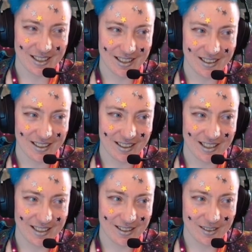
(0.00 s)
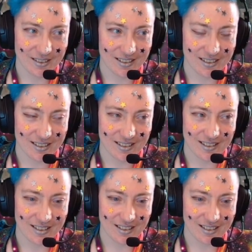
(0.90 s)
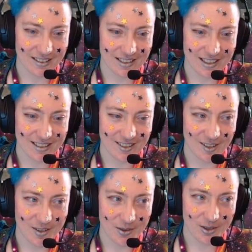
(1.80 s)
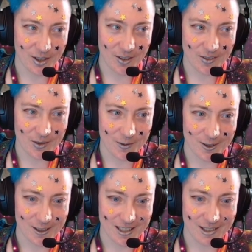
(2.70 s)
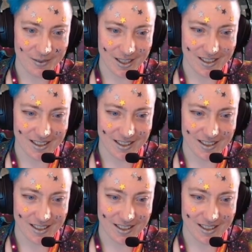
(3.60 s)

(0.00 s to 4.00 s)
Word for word: I, I need to, I need to schedule a hot tub stream.